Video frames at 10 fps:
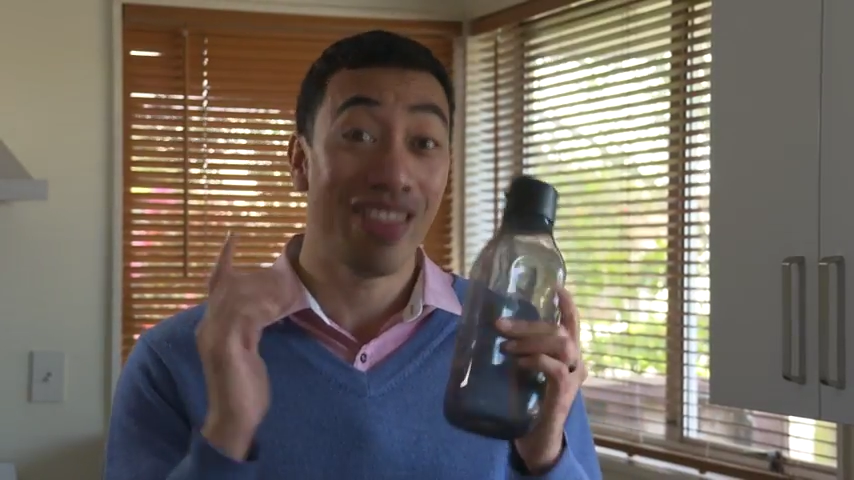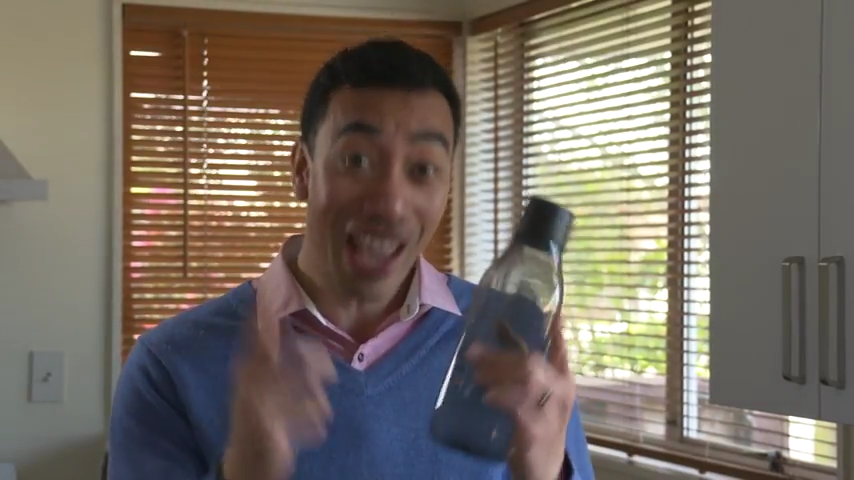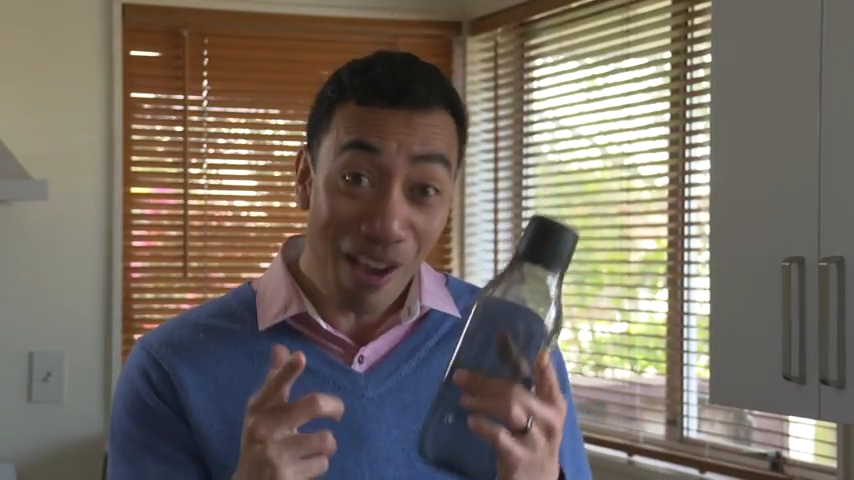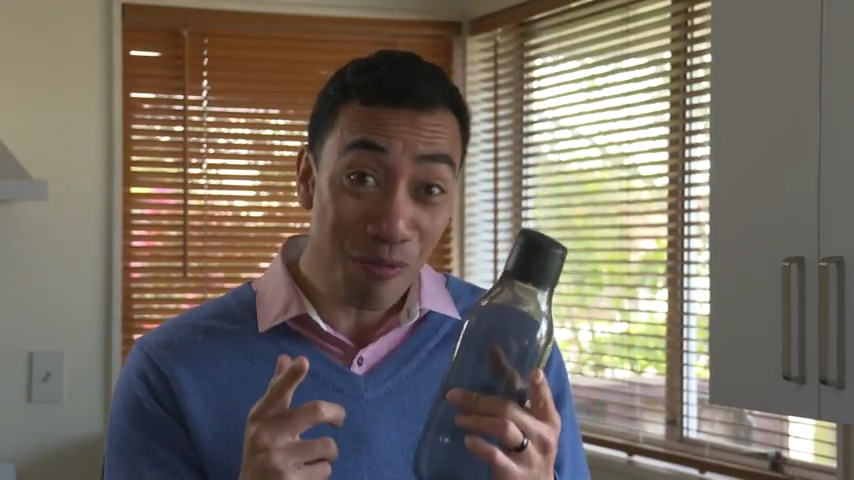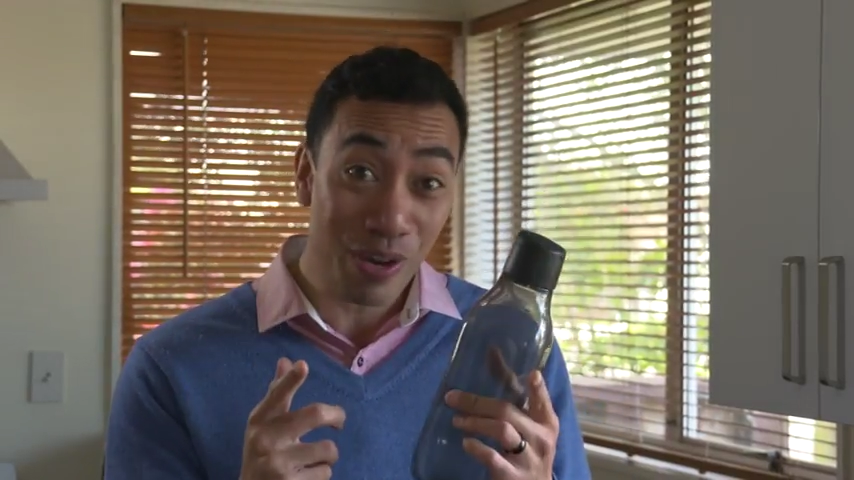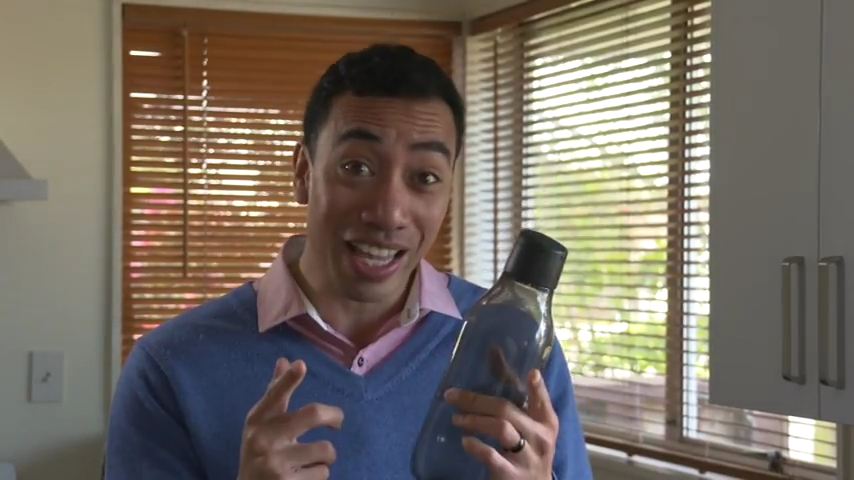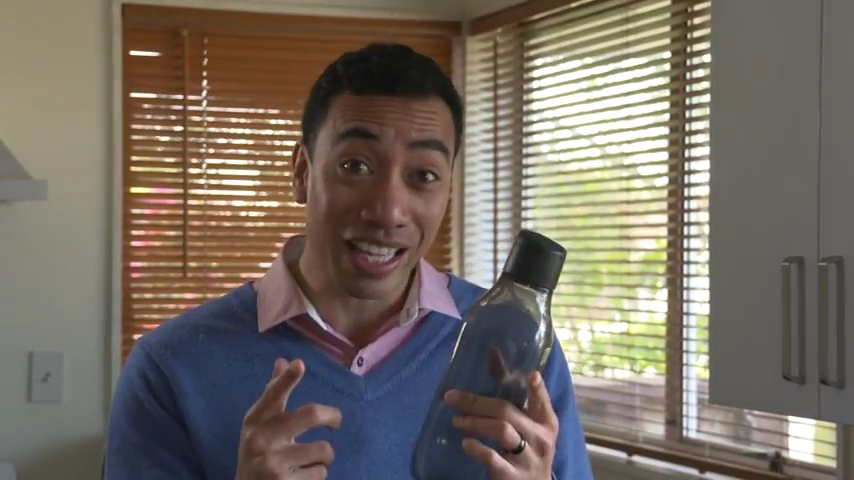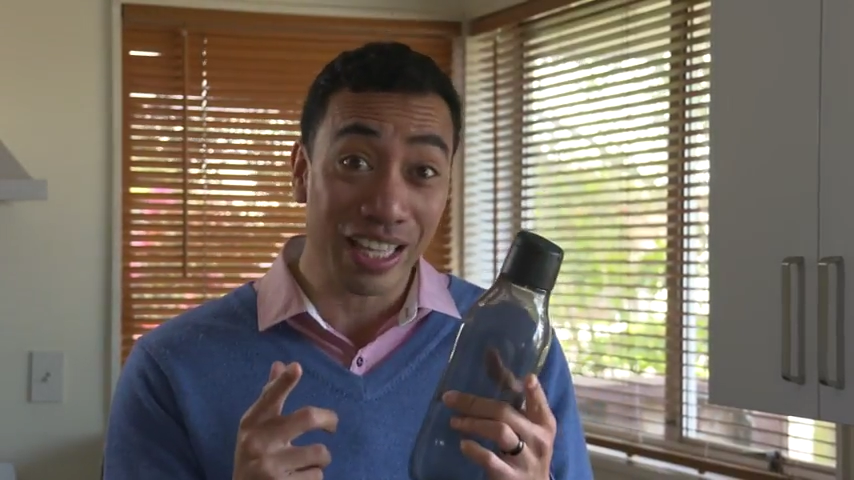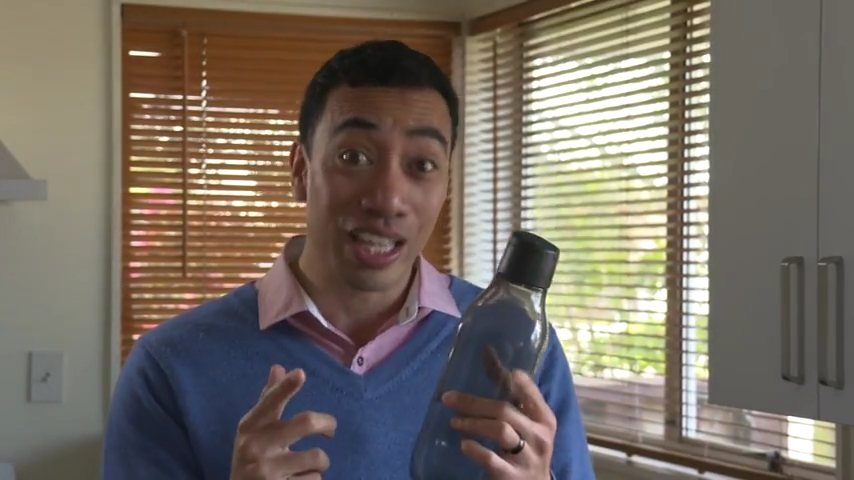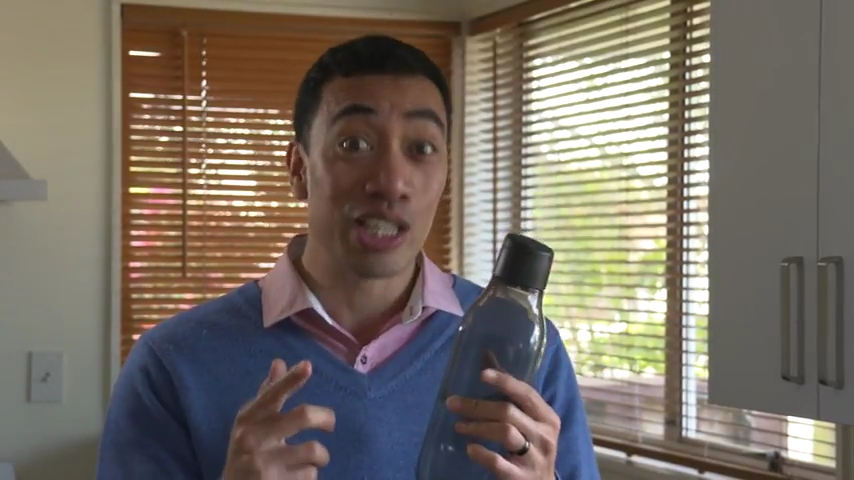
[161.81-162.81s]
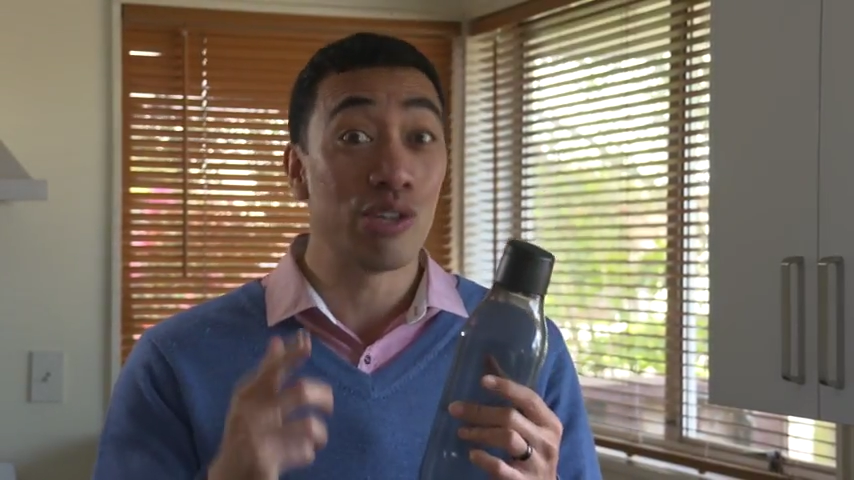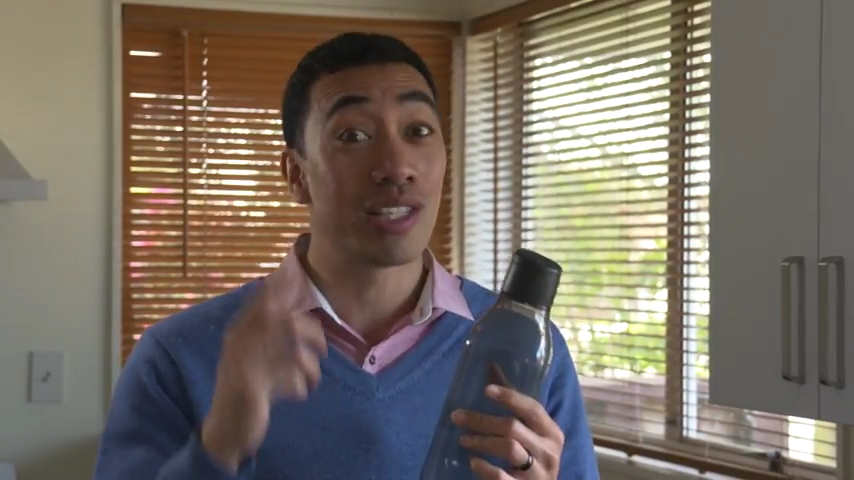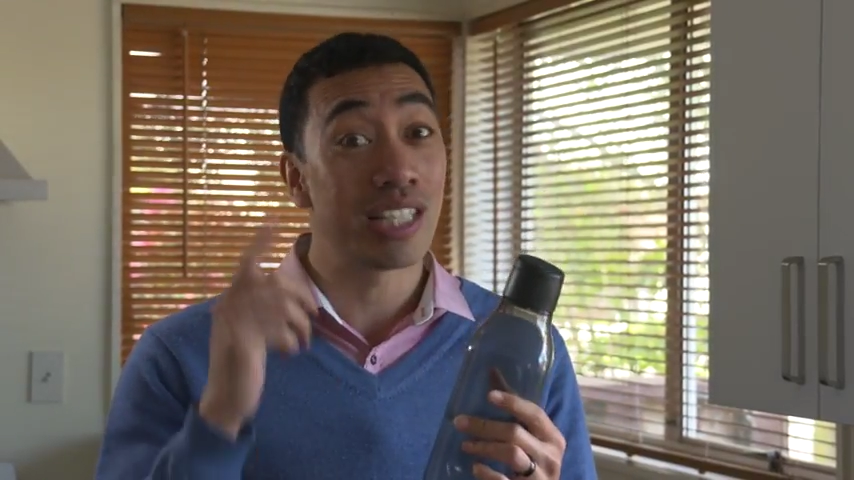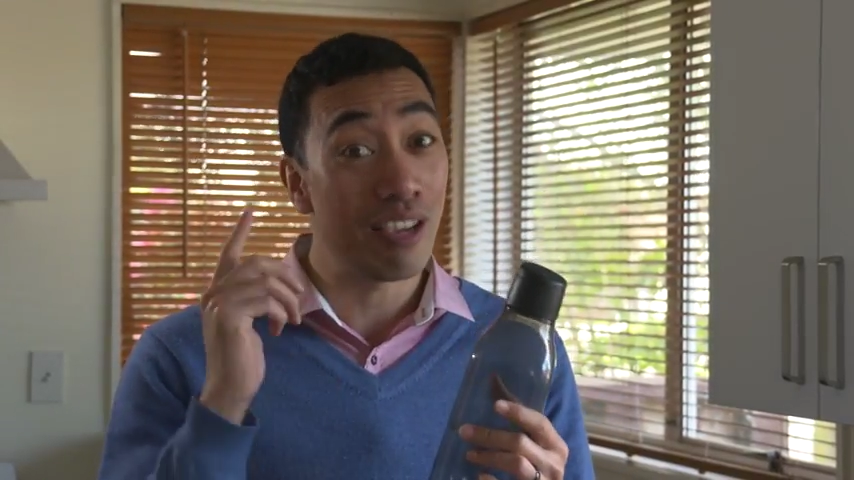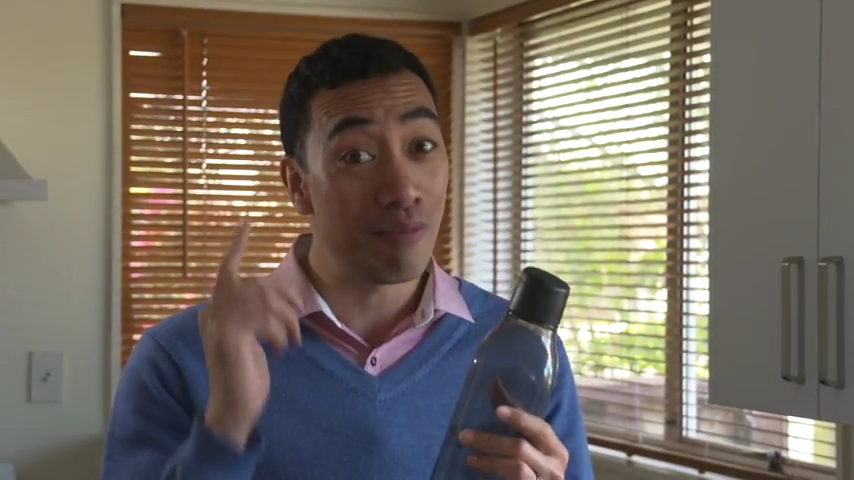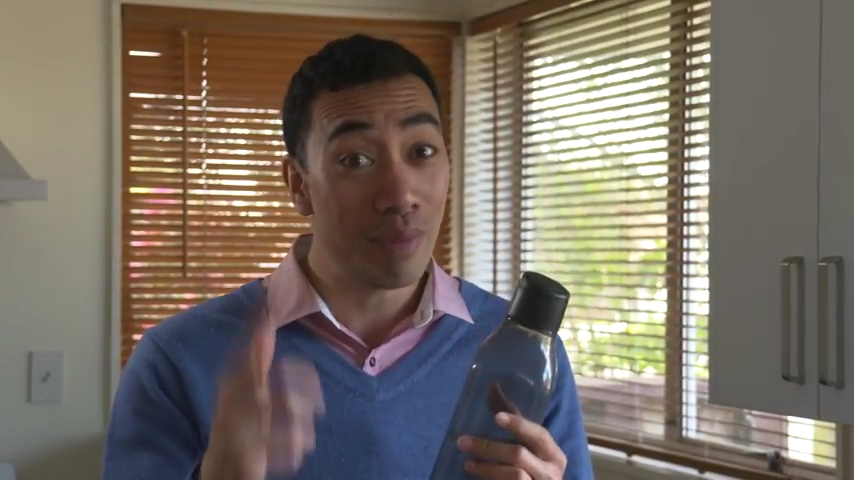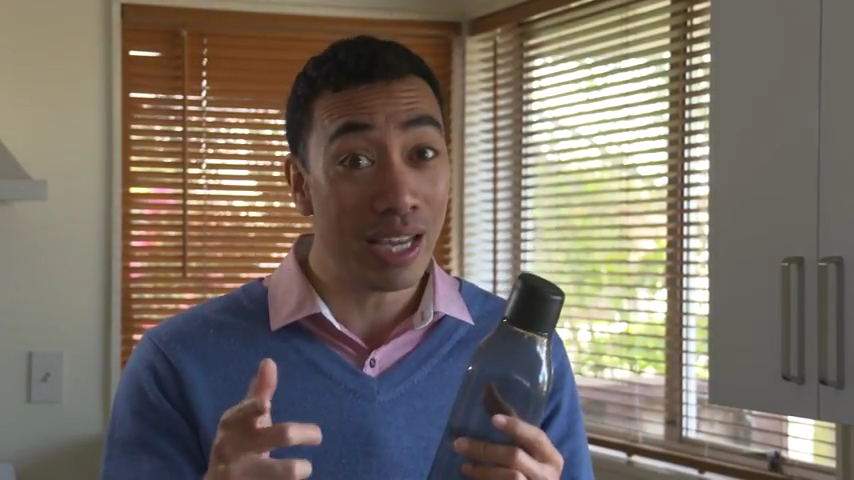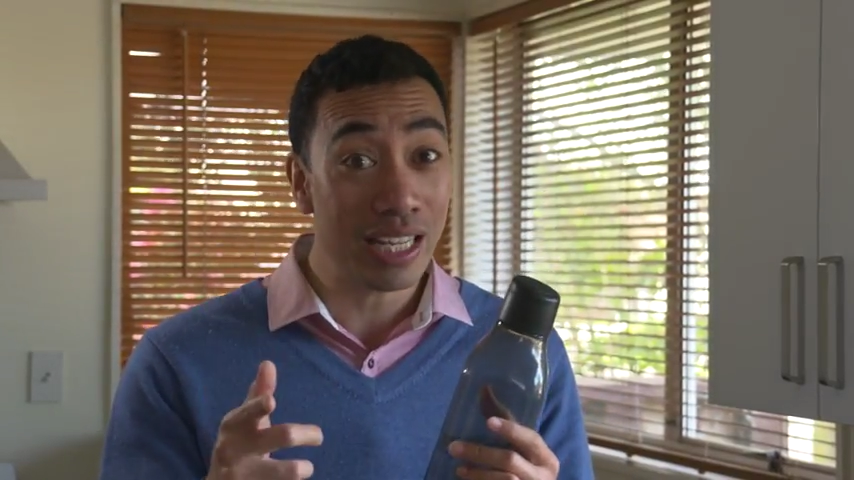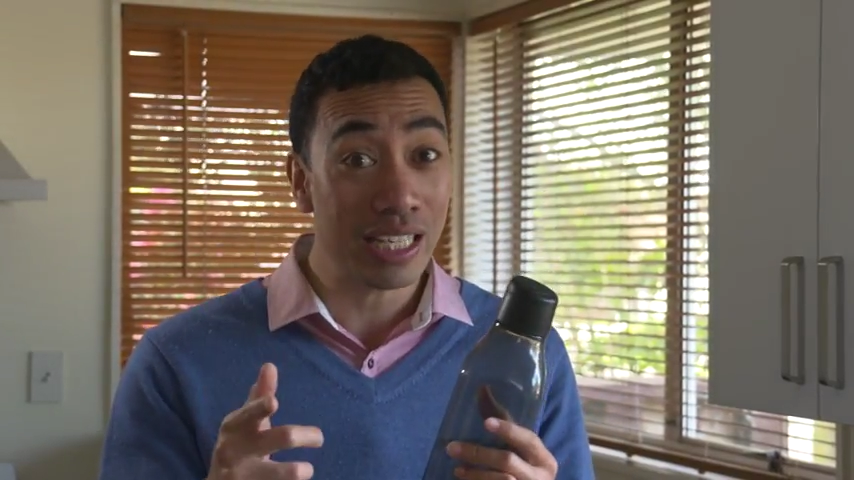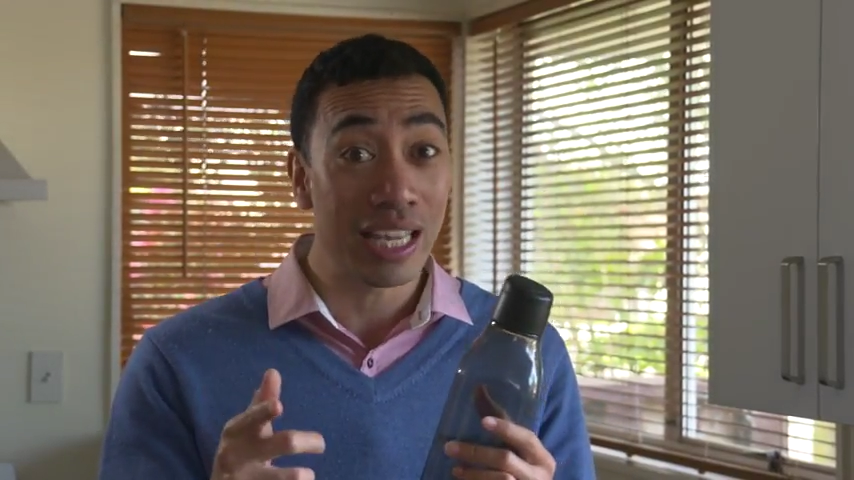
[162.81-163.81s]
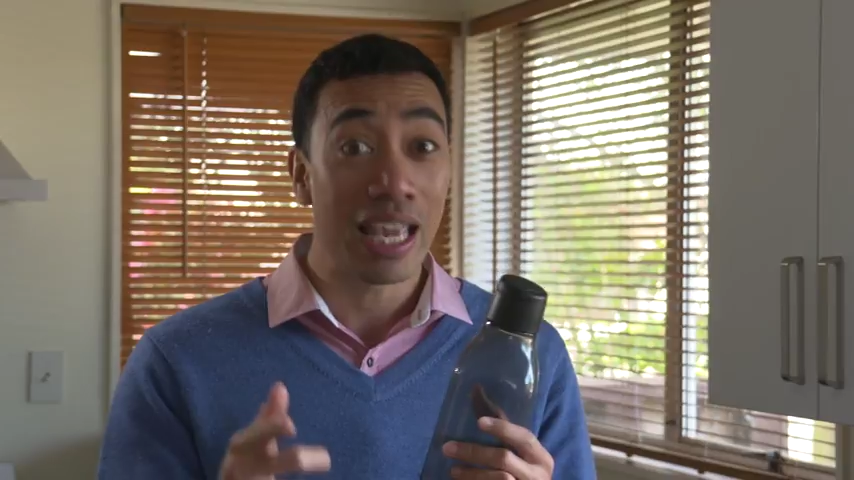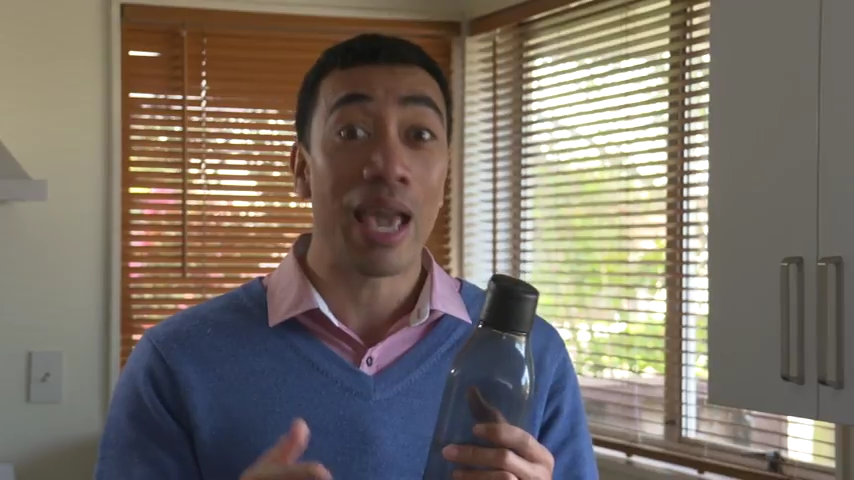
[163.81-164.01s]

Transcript: That way, you'll save money